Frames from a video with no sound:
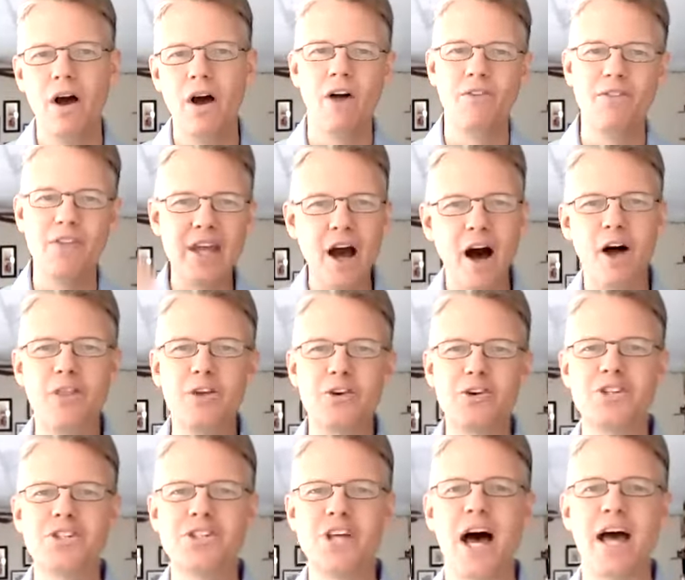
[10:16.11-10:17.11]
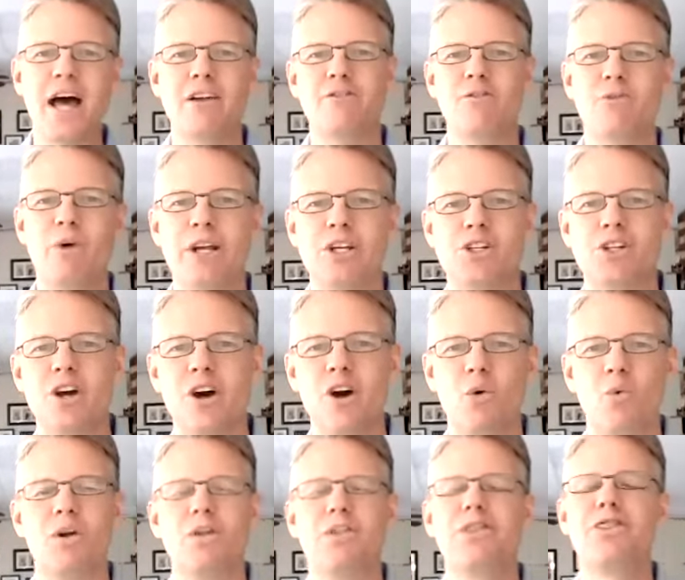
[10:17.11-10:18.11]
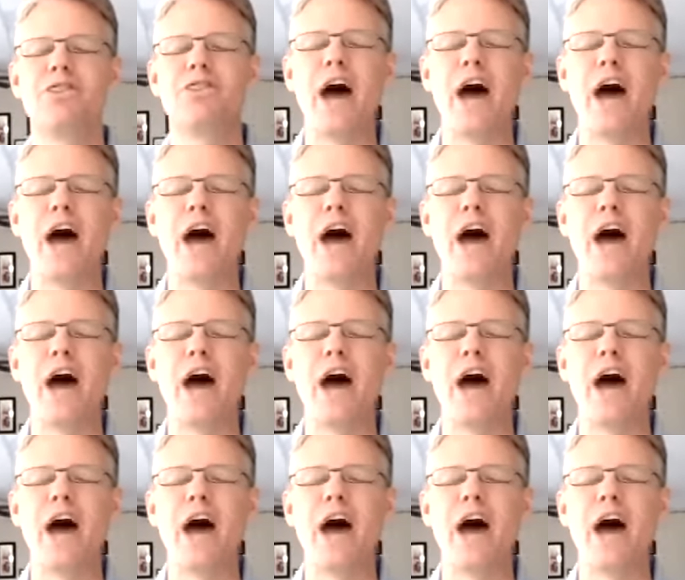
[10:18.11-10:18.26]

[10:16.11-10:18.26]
on the other side of which were